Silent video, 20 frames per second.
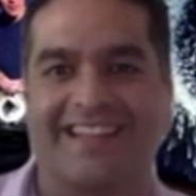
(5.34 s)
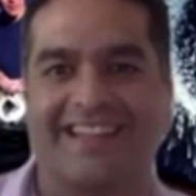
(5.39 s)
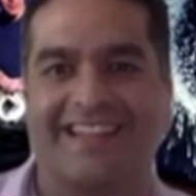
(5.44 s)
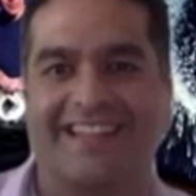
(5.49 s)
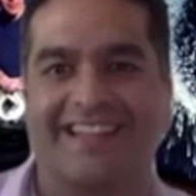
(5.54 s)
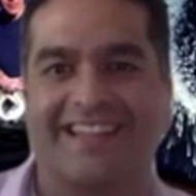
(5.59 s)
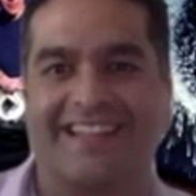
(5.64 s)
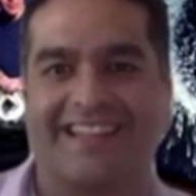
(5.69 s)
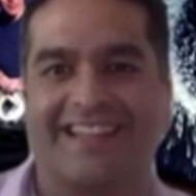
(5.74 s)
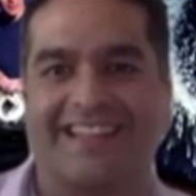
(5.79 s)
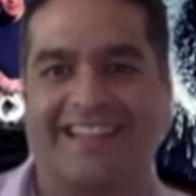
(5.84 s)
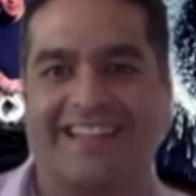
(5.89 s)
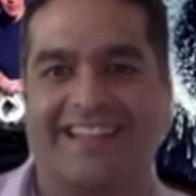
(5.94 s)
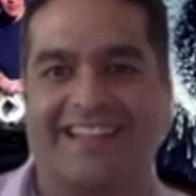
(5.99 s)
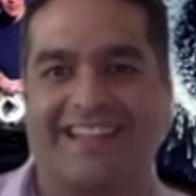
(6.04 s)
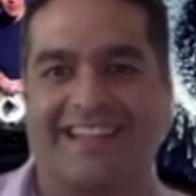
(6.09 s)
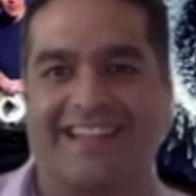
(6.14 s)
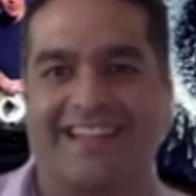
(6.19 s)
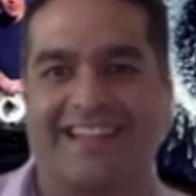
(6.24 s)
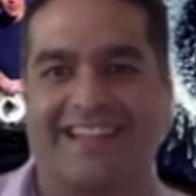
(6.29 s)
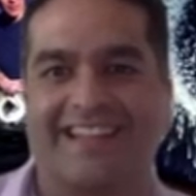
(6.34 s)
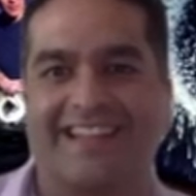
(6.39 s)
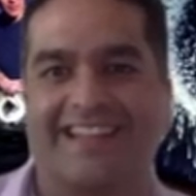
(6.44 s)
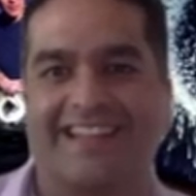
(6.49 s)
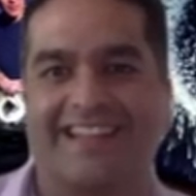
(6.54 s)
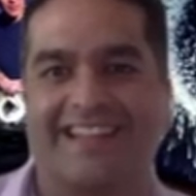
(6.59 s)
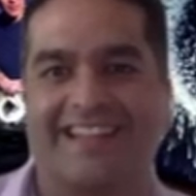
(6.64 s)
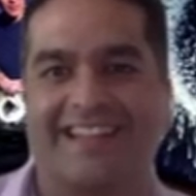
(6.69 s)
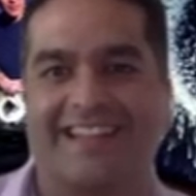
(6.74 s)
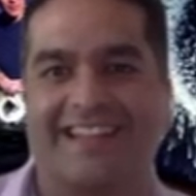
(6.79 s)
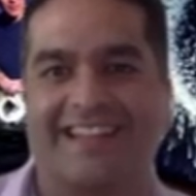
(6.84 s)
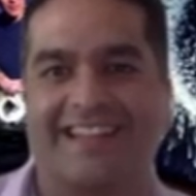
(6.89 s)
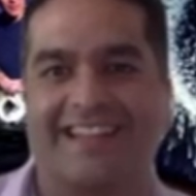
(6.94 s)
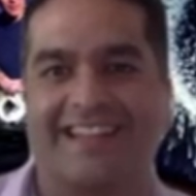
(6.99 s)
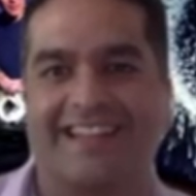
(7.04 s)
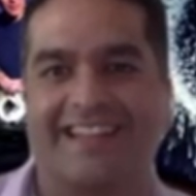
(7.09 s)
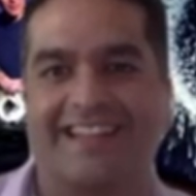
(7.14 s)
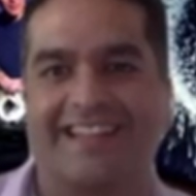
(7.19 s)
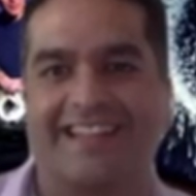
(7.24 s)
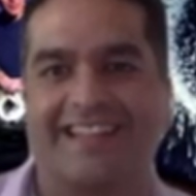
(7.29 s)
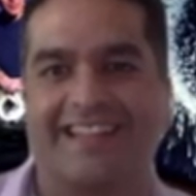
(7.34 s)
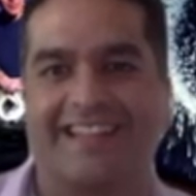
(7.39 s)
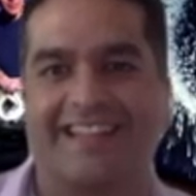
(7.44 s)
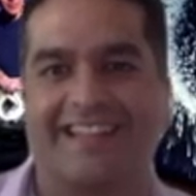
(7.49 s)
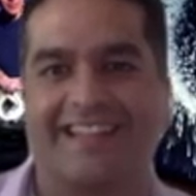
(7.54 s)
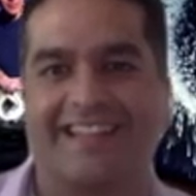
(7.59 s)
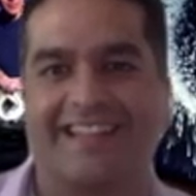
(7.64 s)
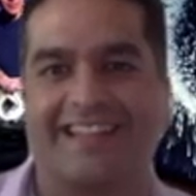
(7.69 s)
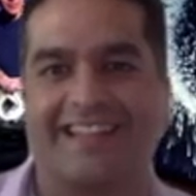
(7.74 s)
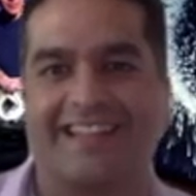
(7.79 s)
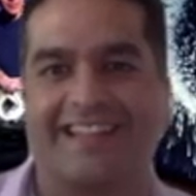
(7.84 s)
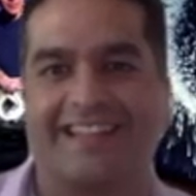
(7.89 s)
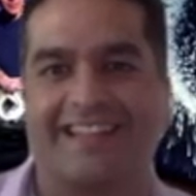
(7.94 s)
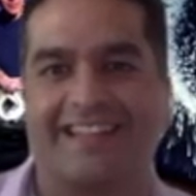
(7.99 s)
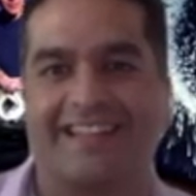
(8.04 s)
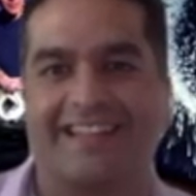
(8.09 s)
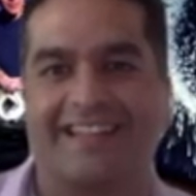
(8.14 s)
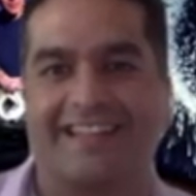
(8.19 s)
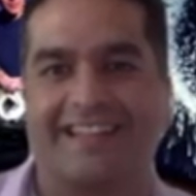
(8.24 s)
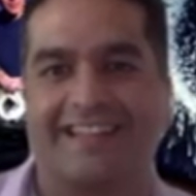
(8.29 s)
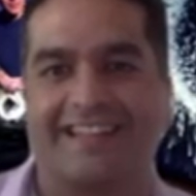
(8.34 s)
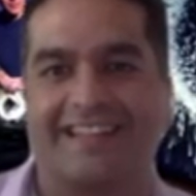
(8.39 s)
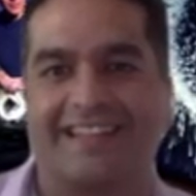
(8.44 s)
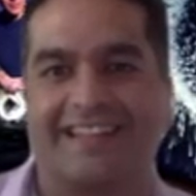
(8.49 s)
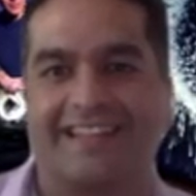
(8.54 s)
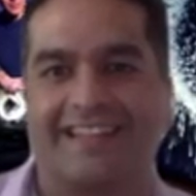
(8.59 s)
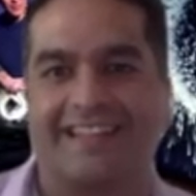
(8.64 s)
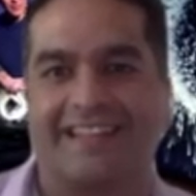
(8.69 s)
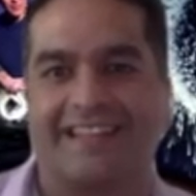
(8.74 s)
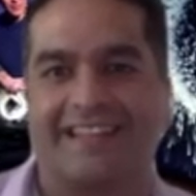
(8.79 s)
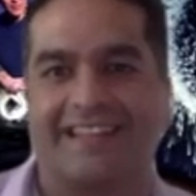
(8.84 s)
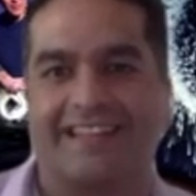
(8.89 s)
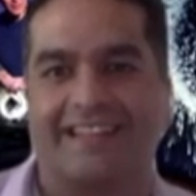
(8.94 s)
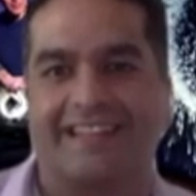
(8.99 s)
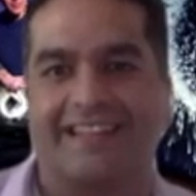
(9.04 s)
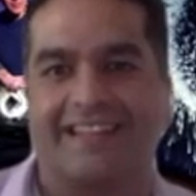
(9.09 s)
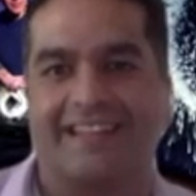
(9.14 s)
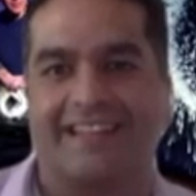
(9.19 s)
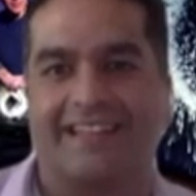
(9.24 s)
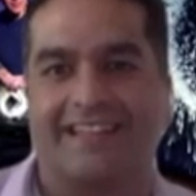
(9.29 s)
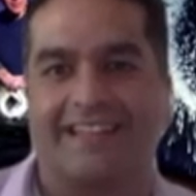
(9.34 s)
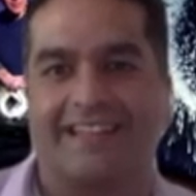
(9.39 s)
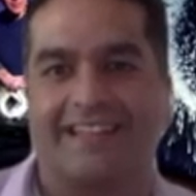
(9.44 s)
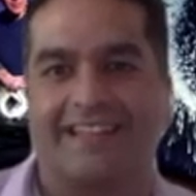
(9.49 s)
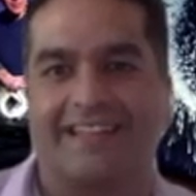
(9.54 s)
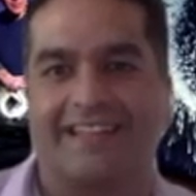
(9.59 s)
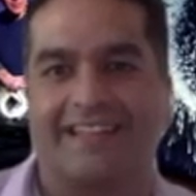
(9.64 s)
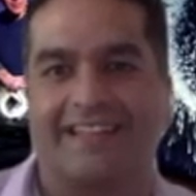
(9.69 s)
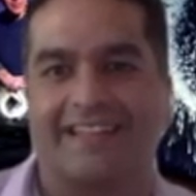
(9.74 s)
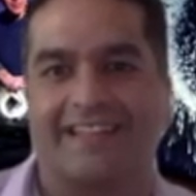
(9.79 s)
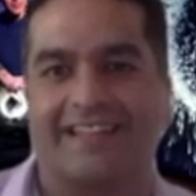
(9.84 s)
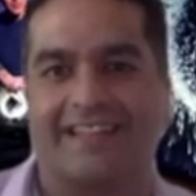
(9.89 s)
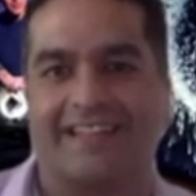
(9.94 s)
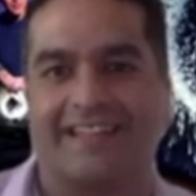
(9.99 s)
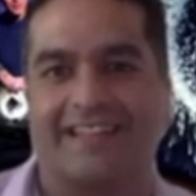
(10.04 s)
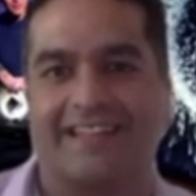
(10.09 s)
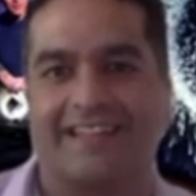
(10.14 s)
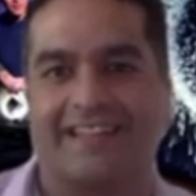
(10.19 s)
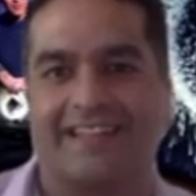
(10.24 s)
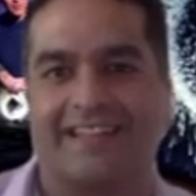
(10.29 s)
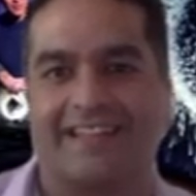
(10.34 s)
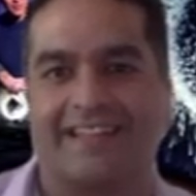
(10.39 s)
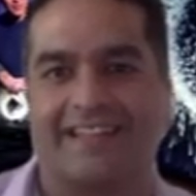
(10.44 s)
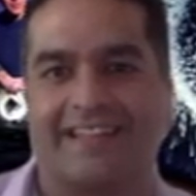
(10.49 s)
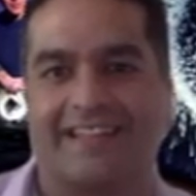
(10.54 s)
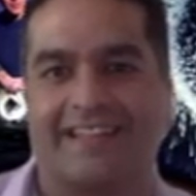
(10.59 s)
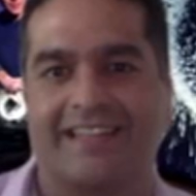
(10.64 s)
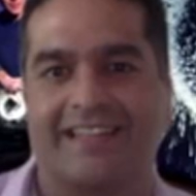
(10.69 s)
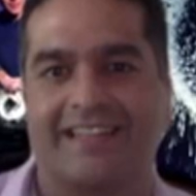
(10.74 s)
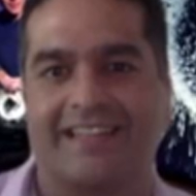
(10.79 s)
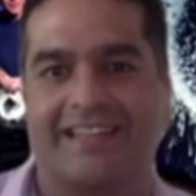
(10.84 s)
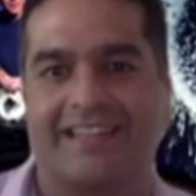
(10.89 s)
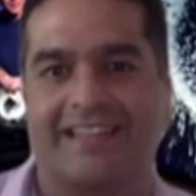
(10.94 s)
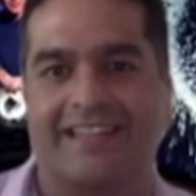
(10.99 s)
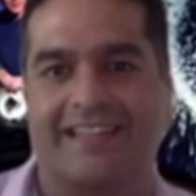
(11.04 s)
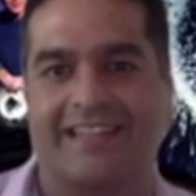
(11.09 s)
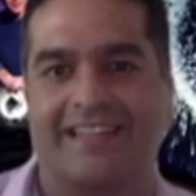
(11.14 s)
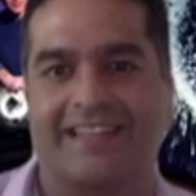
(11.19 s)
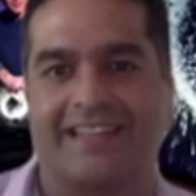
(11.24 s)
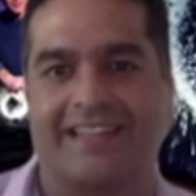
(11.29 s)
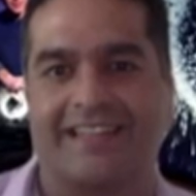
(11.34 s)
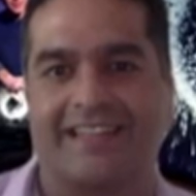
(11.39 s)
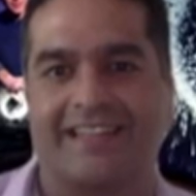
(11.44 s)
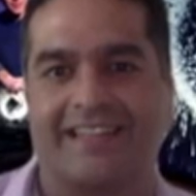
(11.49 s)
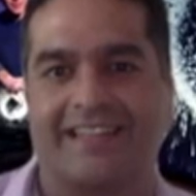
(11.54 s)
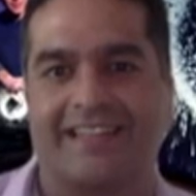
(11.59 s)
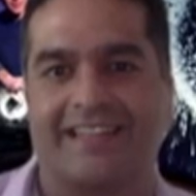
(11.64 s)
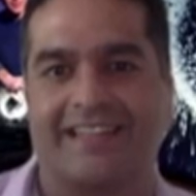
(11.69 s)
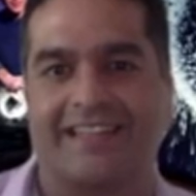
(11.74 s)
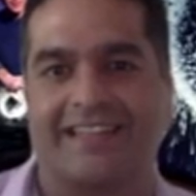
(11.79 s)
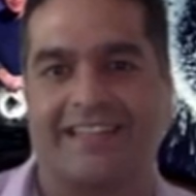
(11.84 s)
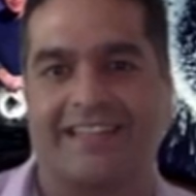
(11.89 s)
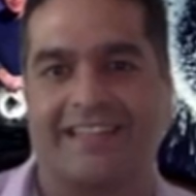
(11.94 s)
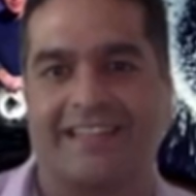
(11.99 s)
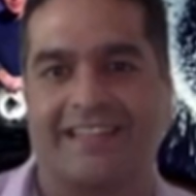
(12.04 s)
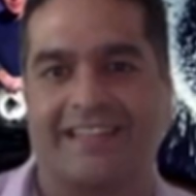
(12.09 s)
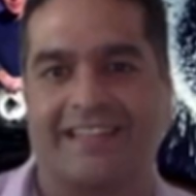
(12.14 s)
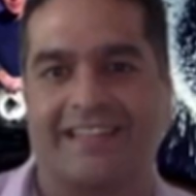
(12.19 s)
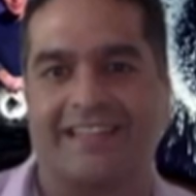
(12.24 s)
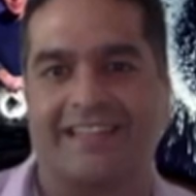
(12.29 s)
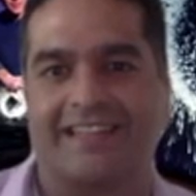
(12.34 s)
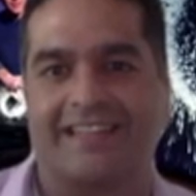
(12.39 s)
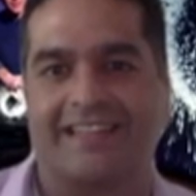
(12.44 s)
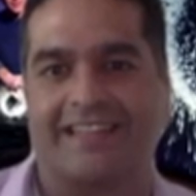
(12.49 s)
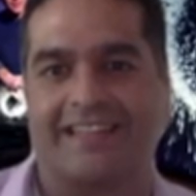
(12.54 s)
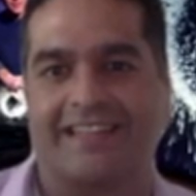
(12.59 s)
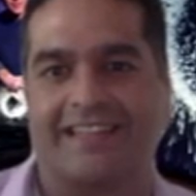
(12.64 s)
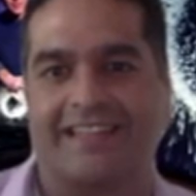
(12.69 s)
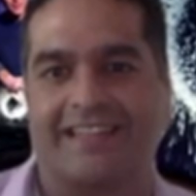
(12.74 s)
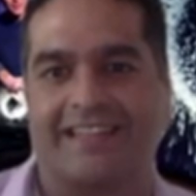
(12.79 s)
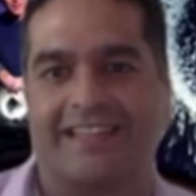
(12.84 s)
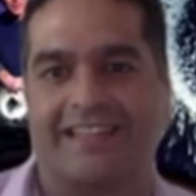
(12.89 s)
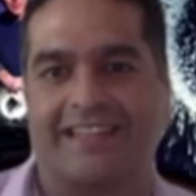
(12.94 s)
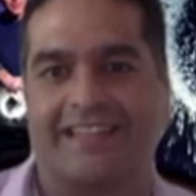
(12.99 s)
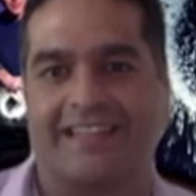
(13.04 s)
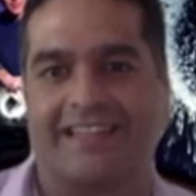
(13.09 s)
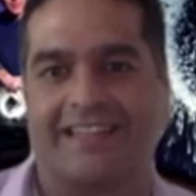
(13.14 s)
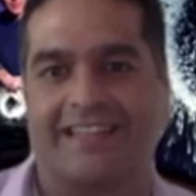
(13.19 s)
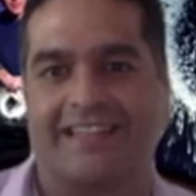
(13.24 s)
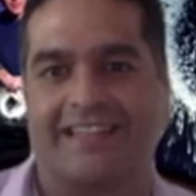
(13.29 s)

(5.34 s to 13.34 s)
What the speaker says: (silent)